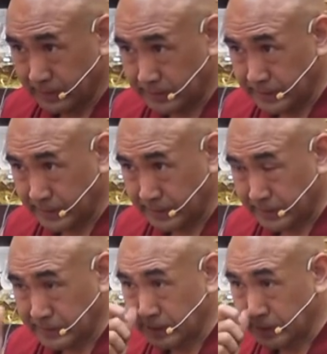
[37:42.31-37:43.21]

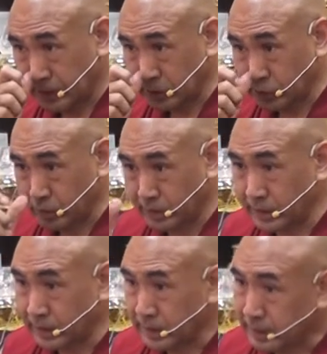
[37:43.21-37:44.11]
Slackness.
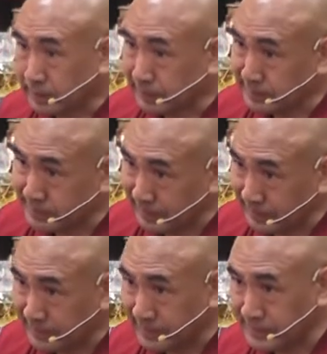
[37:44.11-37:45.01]
Actually, the
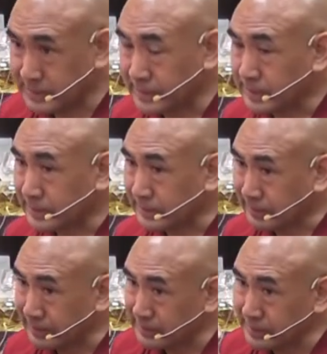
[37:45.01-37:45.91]
slackness,
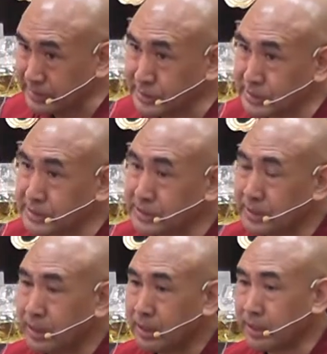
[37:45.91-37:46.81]
the
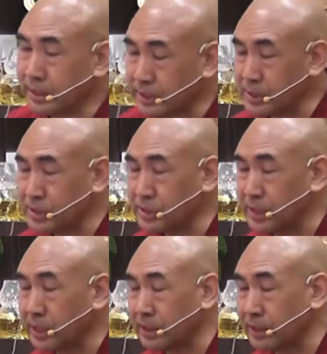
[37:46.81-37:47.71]

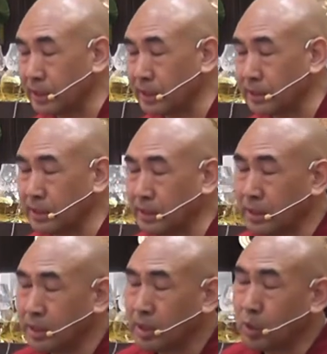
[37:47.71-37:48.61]
lethargy are the
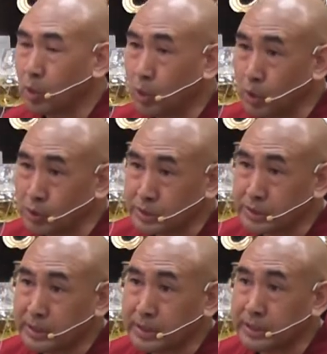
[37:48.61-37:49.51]

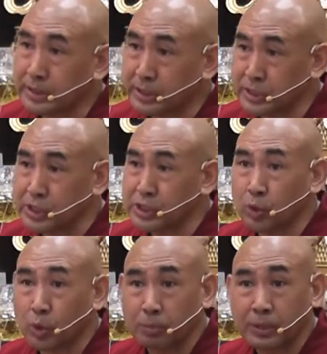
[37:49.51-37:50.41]
cause and
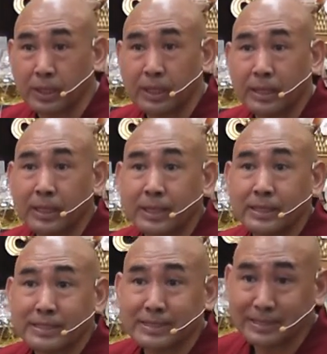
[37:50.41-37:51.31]
condition of the
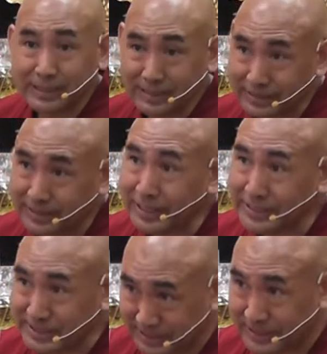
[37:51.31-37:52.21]

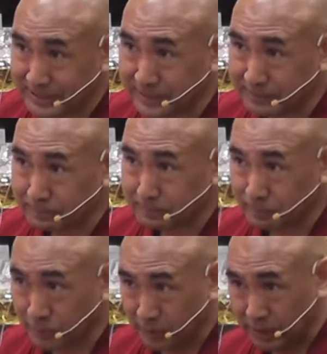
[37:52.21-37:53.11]
laxity
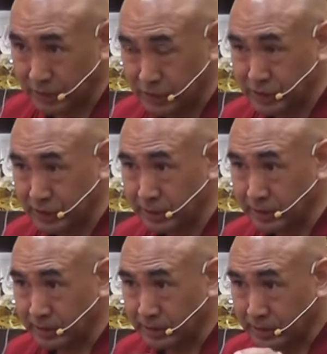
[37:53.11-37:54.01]
condition.
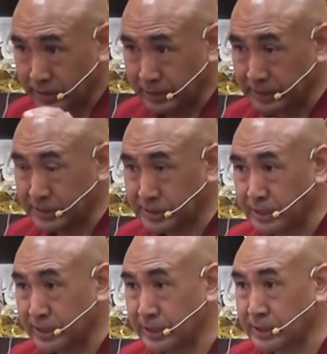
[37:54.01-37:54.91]

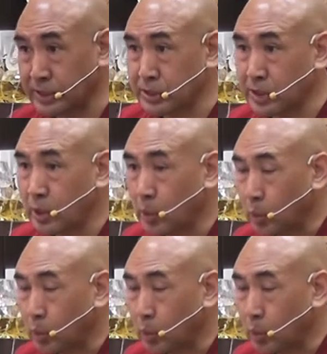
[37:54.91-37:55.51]
Laxity and lethargy.